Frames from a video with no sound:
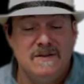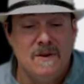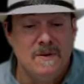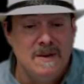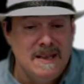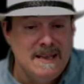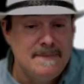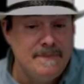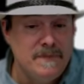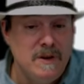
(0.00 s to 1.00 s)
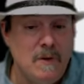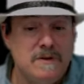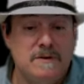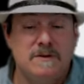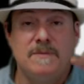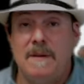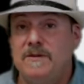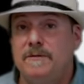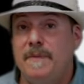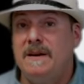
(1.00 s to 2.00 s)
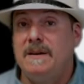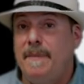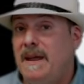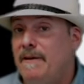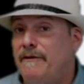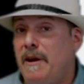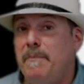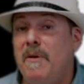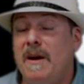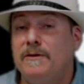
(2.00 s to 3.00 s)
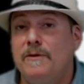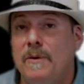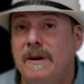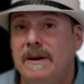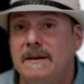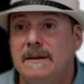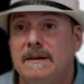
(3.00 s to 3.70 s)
So, you know, it's sometimes it's better to pay a fair price for it